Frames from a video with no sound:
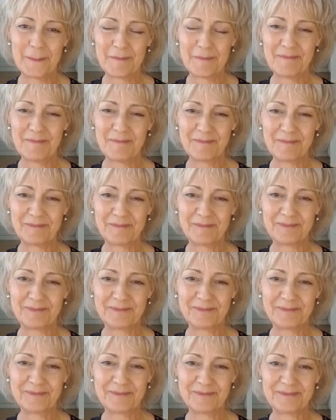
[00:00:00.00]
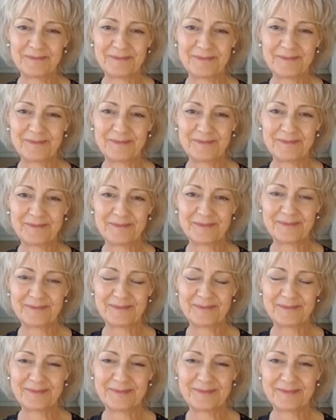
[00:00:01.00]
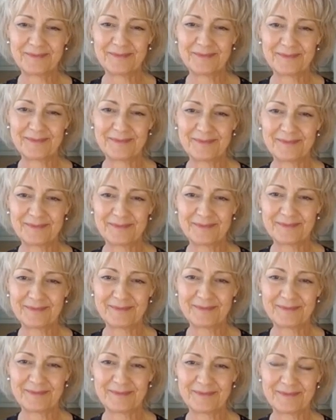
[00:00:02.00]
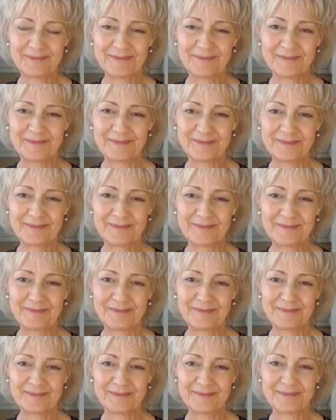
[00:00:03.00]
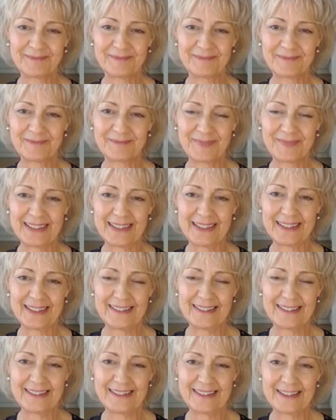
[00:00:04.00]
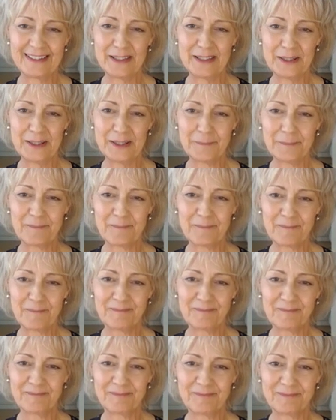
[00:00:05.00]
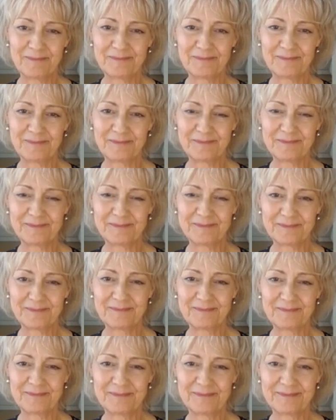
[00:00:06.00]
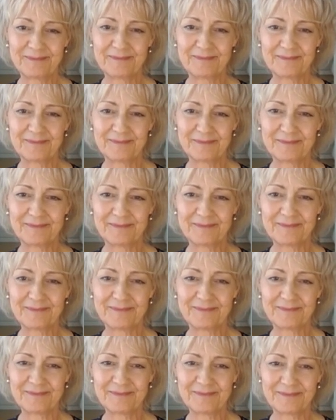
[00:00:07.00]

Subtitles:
No words are spoken by the person on screen.